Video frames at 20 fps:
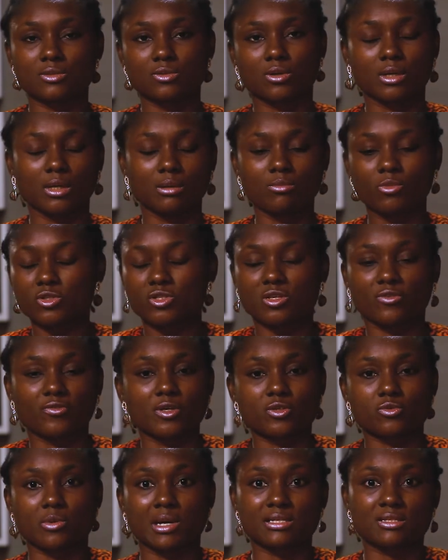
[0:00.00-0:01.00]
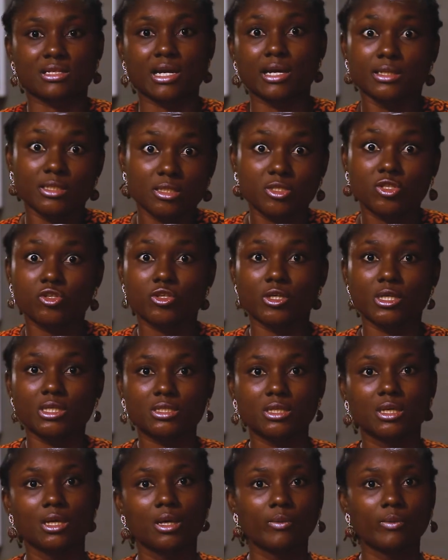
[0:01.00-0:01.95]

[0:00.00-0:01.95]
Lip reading: Okay, most of us were standing straight,